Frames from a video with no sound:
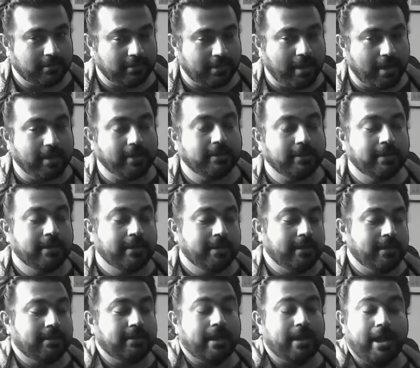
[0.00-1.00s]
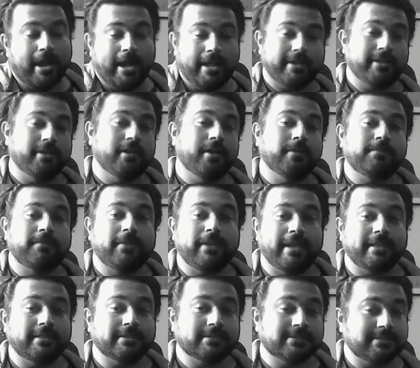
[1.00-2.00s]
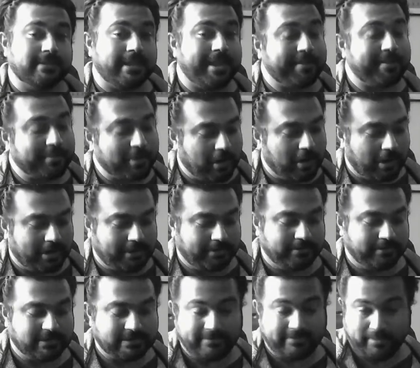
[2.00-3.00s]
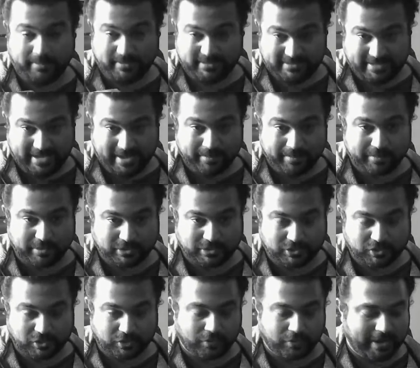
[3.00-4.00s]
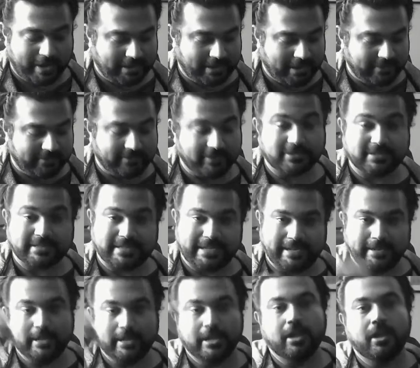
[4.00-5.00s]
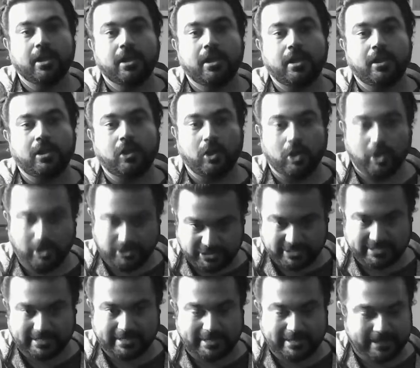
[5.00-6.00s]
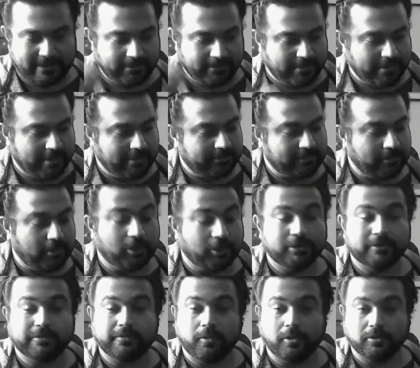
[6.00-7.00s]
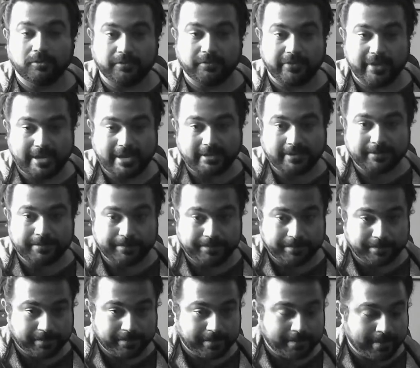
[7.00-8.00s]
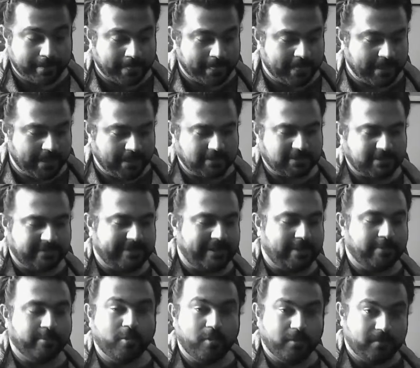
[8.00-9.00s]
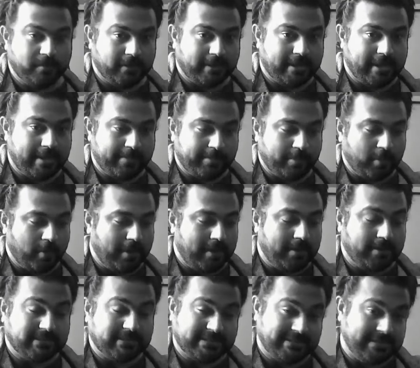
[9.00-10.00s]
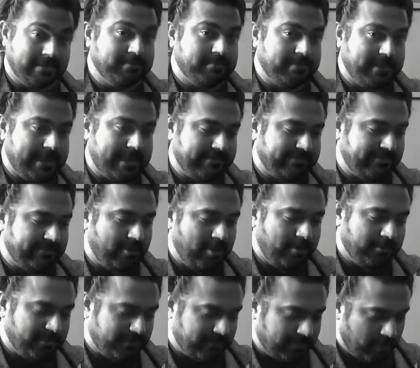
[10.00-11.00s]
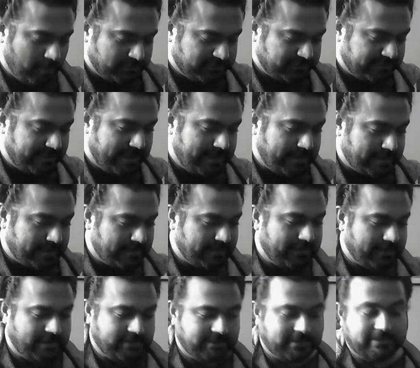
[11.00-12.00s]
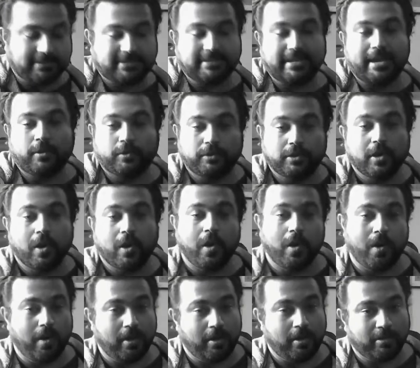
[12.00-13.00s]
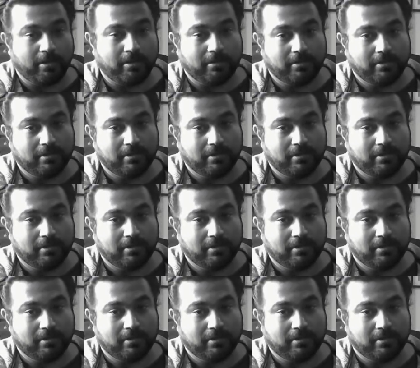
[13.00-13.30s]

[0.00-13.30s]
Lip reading: Got it? Now I cannot play the same chord from the same position. Right now, if you see logically, we are on the 4th fret. So if I remove the capo and I still play from the 4th fret, it's going to sound horrible.